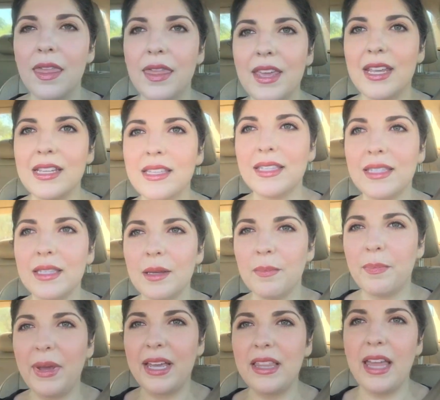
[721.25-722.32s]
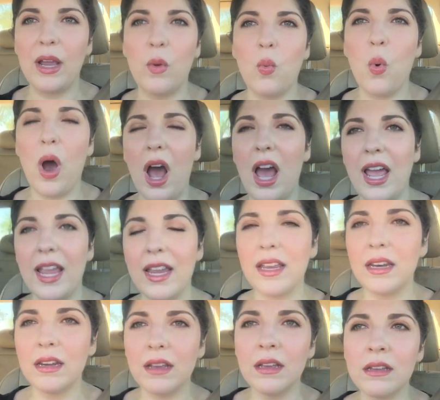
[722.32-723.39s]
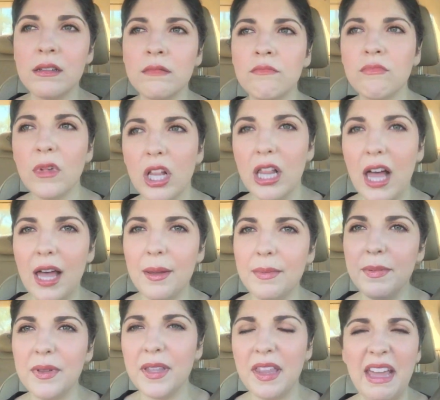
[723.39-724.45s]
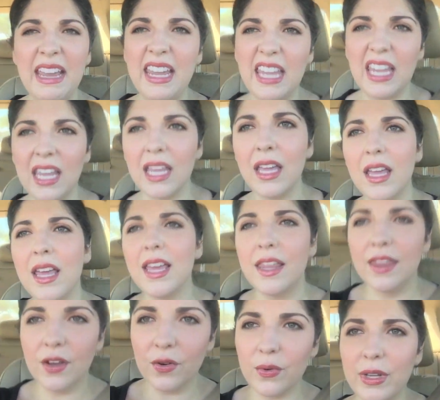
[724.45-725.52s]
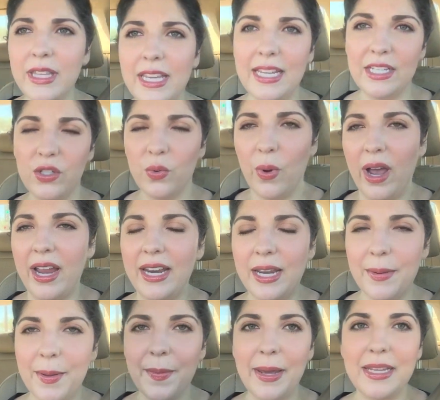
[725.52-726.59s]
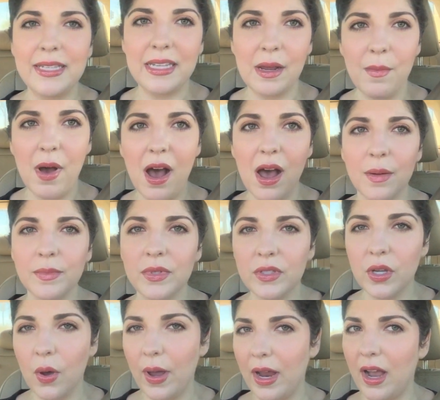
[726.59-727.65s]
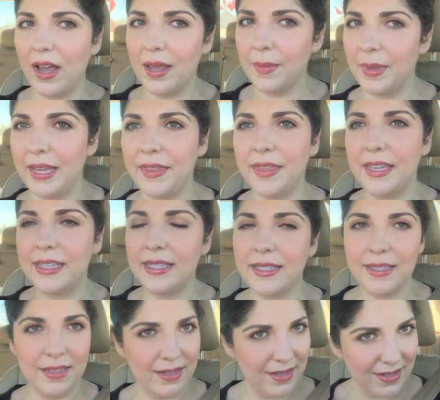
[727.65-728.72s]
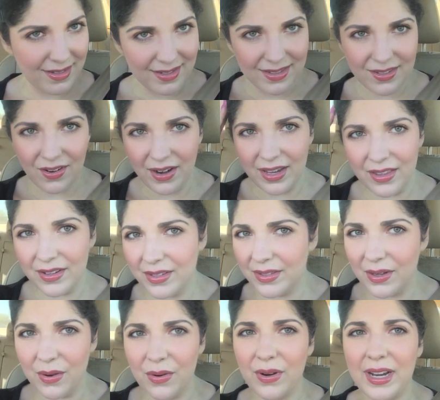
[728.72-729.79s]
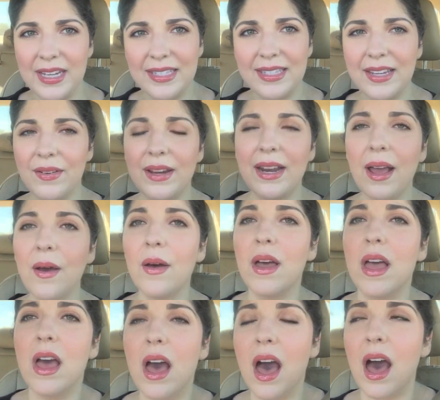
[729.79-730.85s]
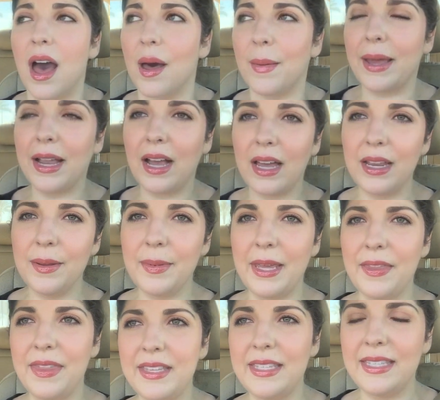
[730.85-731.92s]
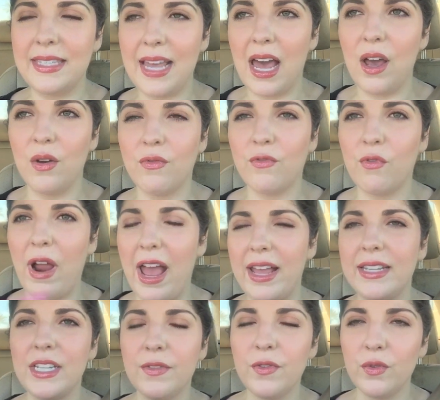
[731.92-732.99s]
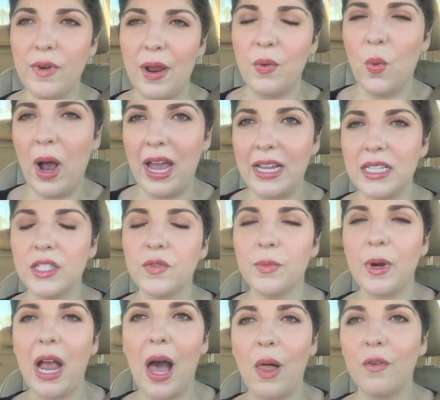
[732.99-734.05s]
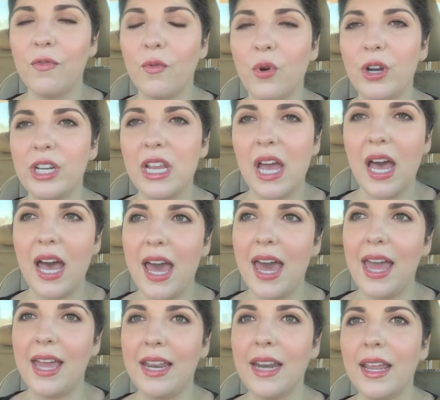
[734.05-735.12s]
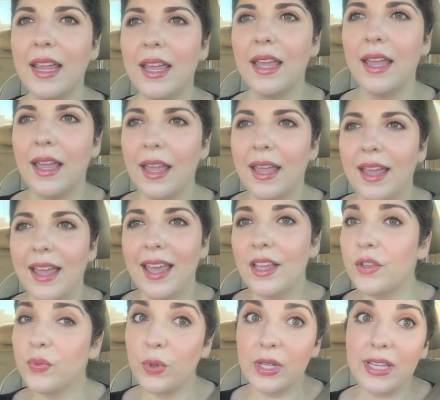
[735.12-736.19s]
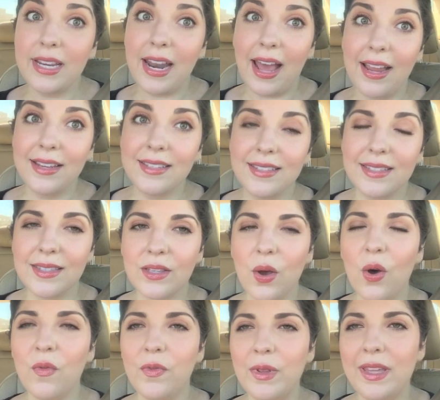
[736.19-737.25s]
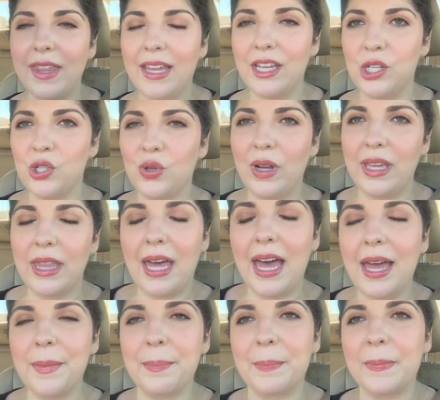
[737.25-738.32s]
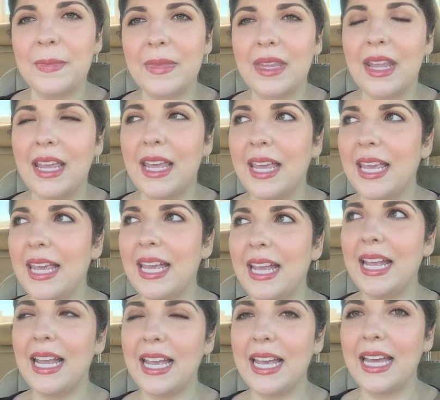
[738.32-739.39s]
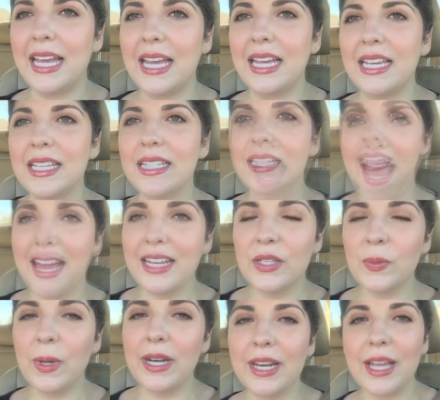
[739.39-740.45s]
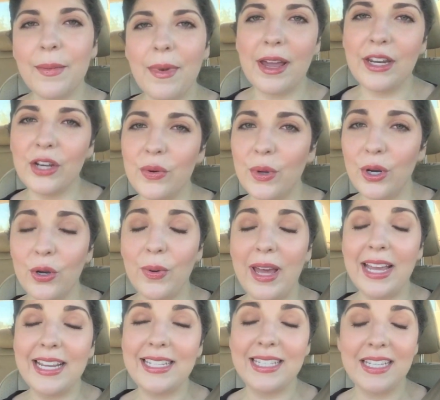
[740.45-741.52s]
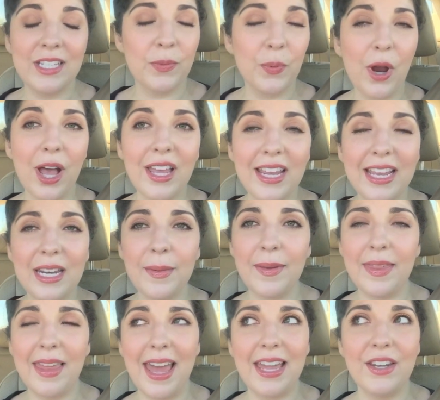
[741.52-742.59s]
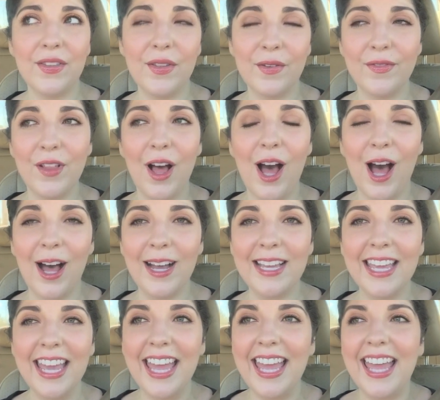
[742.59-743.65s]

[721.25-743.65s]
this big like wine club thingy they're really into wine him and my stepmom so I got him like this sorry I look so crazy right now um, I got him like this set of red different red wines from California and it's really nice so hopefully they enjoy that and I just wanted to come on here real quick because this is probably going to be the end of the vlog.